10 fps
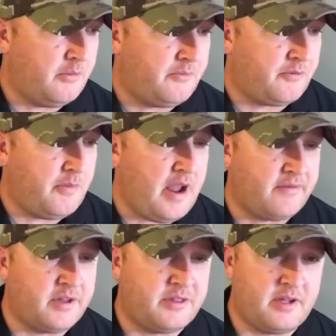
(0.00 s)
From
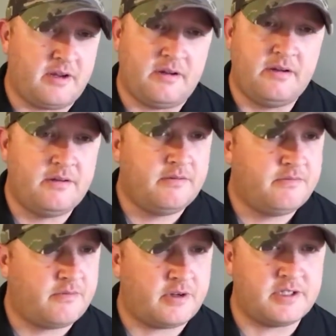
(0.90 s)
everything,
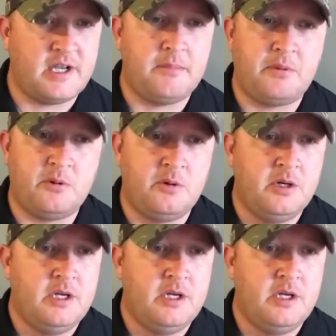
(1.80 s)
for example,